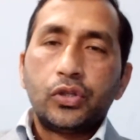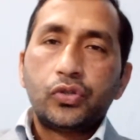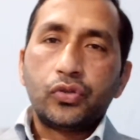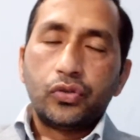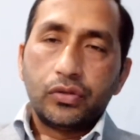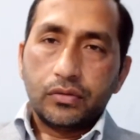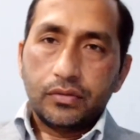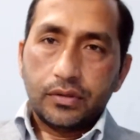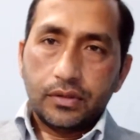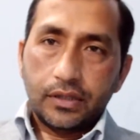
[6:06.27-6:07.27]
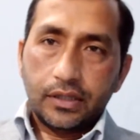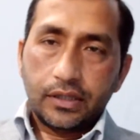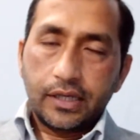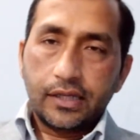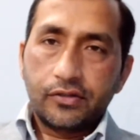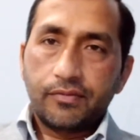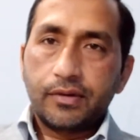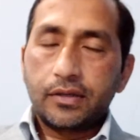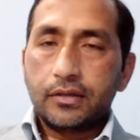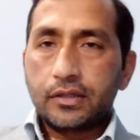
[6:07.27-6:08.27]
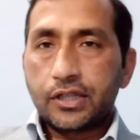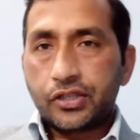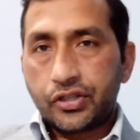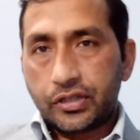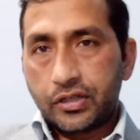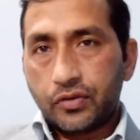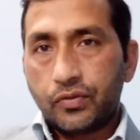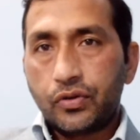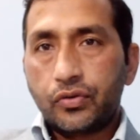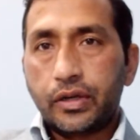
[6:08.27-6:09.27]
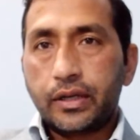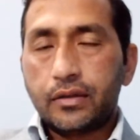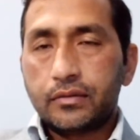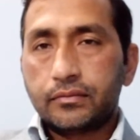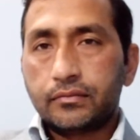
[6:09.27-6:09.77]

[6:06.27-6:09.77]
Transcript: So in case of a constructor overloading,